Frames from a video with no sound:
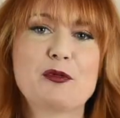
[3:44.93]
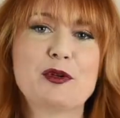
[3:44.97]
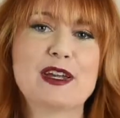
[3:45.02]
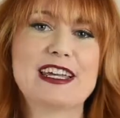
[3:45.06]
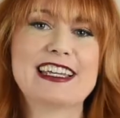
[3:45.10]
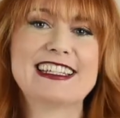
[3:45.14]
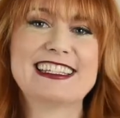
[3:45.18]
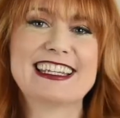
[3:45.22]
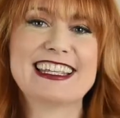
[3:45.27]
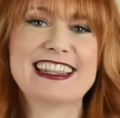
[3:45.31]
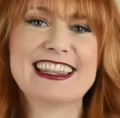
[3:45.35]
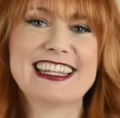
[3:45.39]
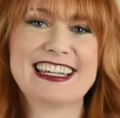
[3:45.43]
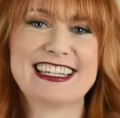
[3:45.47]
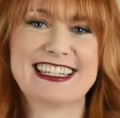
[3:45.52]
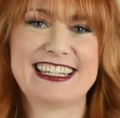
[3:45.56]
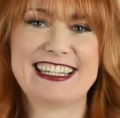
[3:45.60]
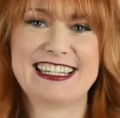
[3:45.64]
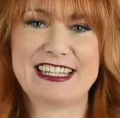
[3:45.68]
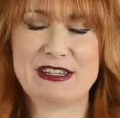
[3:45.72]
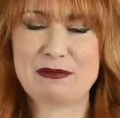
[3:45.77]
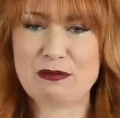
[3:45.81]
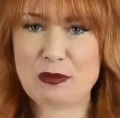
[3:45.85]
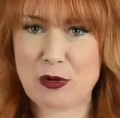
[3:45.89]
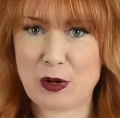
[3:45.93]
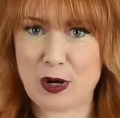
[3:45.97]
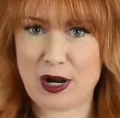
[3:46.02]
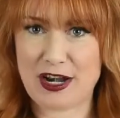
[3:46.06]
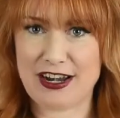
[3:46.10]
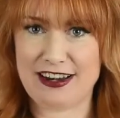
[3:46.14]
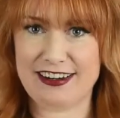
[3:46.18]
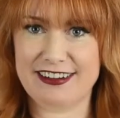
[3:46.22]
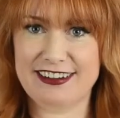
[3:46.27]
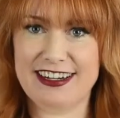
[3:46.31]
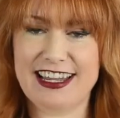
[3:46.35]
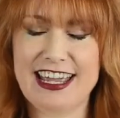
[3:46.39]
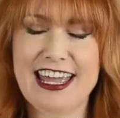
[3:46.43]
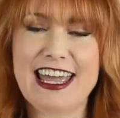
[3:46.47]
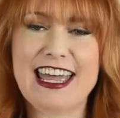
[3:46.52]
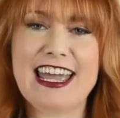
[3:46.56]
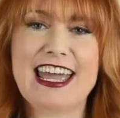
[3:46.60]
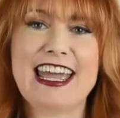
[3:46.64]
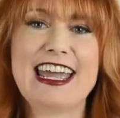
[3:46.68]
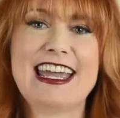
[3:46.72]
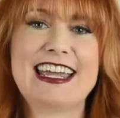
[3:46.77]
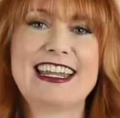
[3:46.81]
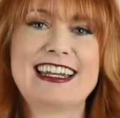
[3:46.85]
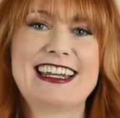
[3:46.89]
reason this is important,
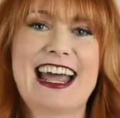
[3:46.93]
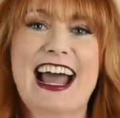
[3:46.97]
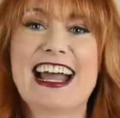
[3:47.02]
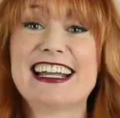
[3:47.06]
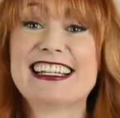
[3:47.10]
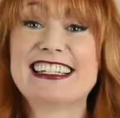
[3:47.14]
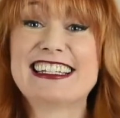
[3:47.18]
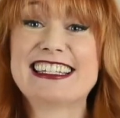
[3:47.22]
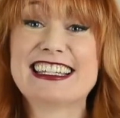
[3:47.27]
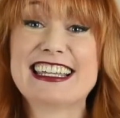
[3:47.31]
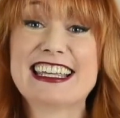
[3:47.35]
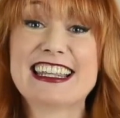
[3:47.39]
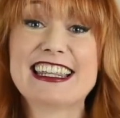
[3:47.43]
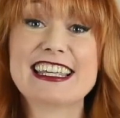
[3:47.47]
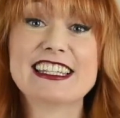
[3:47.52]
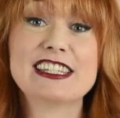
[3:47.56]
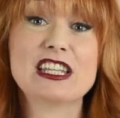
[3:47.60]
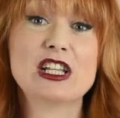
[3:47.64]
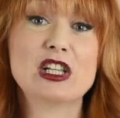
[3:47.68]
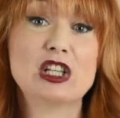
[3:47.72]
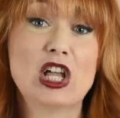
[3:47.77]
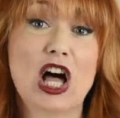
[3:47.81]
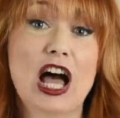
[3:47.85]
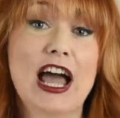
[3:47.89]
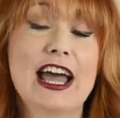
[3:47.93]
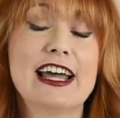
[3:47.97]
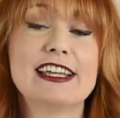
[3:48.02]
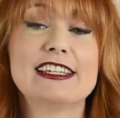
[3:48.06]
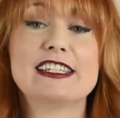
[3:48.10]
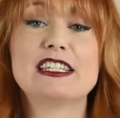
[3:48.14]
and I see this a lot,